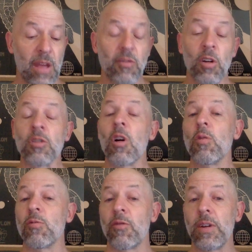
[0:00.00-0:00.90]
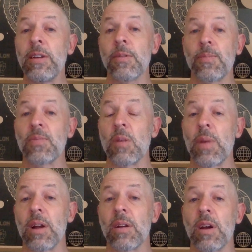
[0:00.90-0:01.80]
gotten cold feet
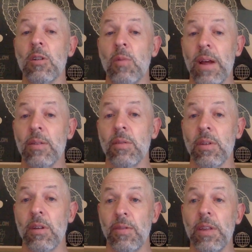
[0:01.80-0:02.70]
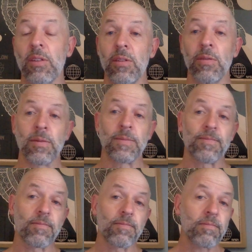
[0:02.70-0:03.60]
about a ground offensive
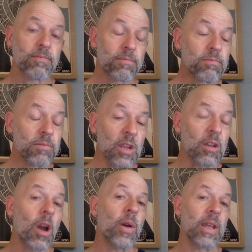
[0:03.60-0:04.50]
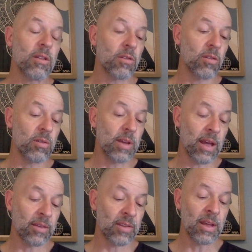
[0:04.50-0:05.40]
going into
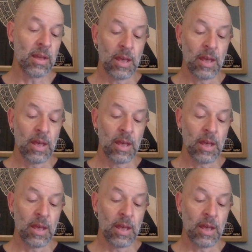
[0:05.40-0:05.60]
Gaza.